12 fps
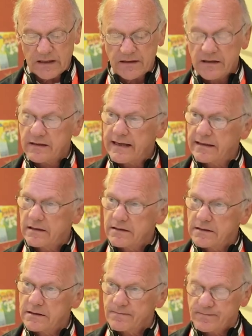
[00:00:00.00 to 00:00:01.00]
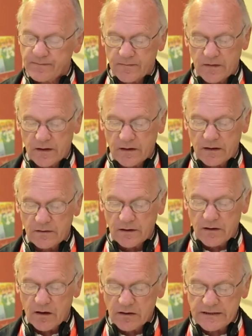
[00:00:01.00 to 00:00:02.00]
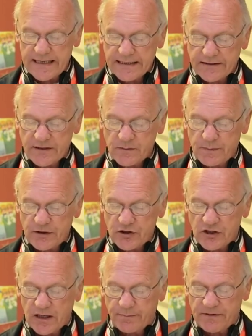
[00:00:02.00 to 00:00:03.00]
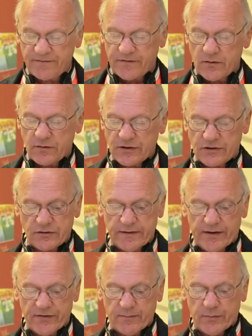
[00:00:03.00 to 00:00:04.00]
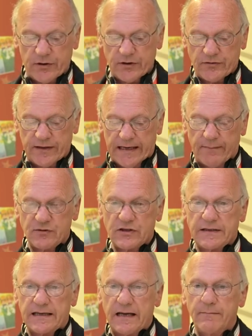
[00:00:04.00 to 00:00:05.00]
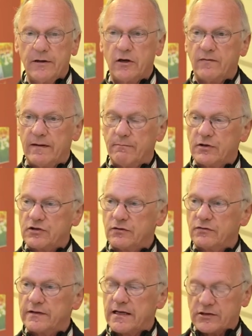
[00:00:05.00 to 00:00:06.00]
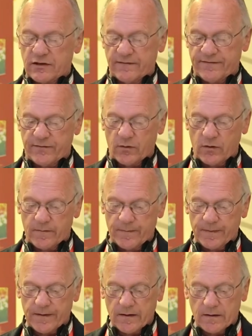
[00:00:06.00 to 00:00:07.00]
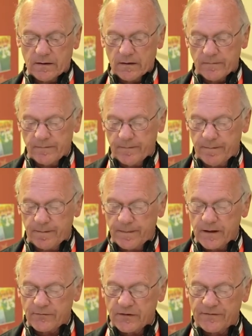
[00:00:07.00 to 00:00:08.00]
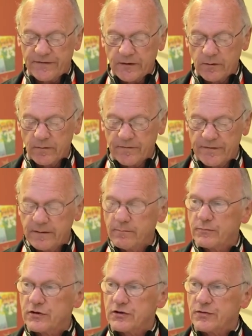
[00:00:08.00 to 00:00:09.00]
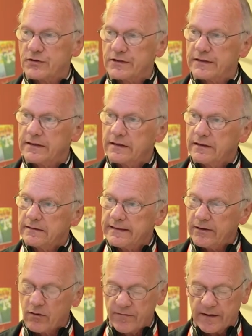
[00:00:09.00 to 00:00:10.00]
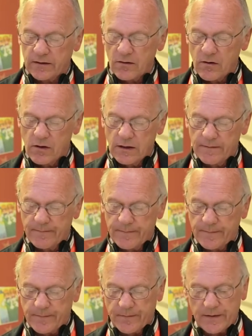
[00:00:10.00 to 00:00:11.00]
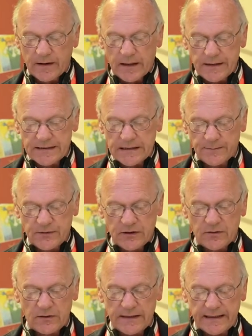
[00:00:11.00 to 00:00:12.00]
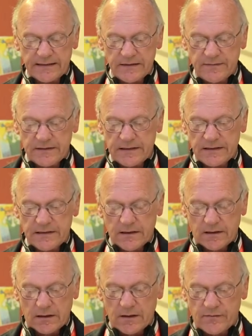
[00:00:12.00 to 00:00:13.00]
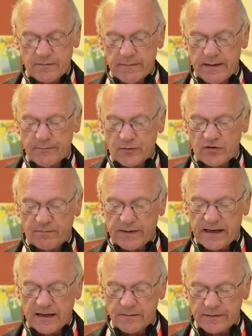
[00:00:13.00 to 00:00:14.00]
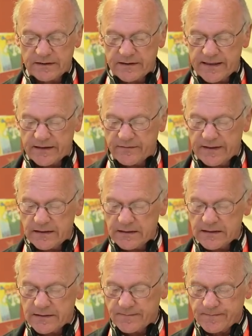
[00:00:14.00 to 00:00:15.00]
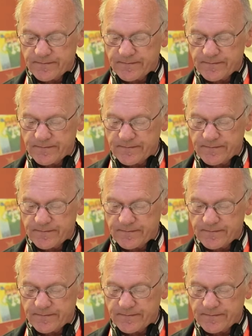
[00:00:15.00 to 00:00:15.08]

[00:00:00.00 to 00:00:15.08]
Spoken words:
In the Netherlands, the context has been sharply focused around the murder in Amsterdam in November 2004 of the film producer Theo van Gogh, and the subsequent activities of the Member of Parliament Geert Wilders.